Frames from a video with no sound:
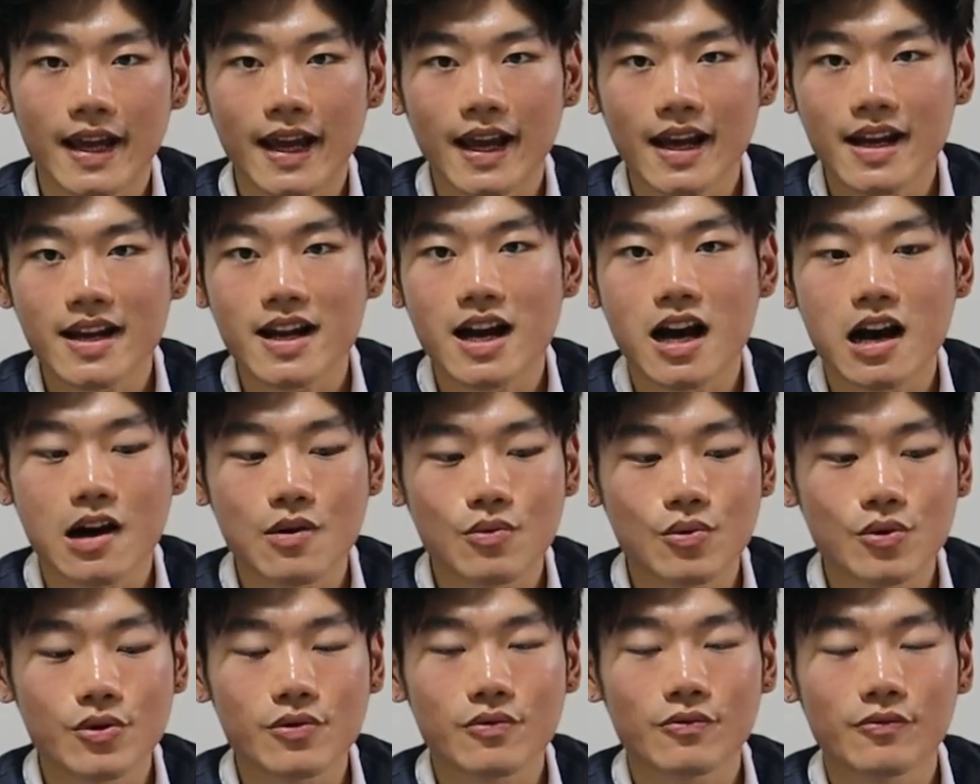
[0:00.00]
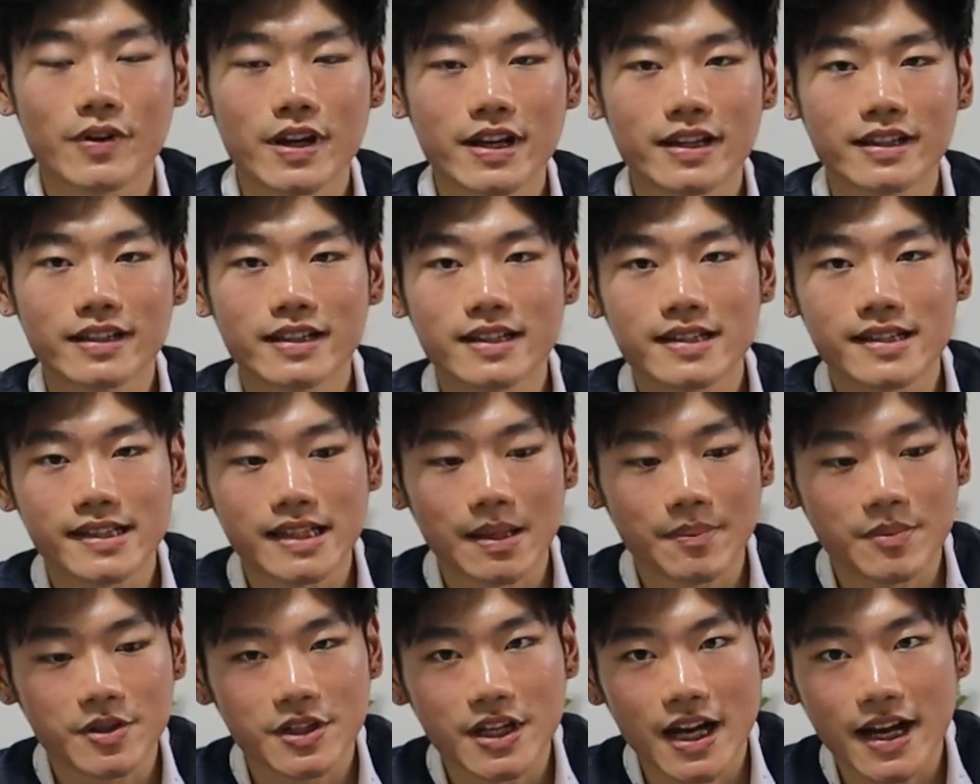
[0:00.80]
that, I would rate this
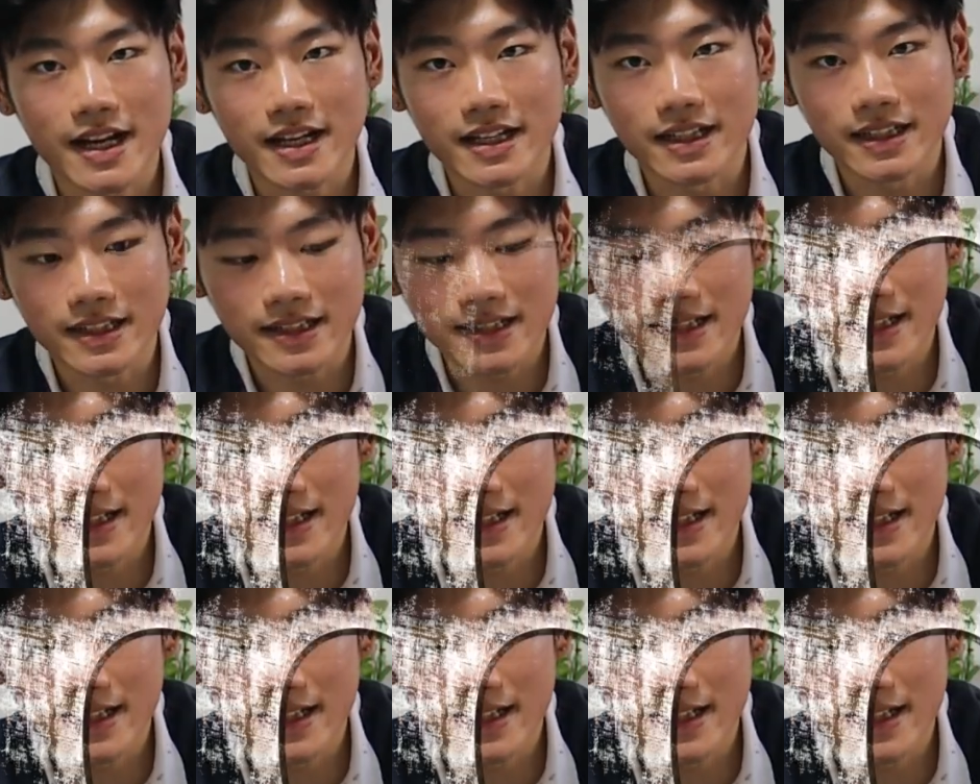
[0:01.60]
subject a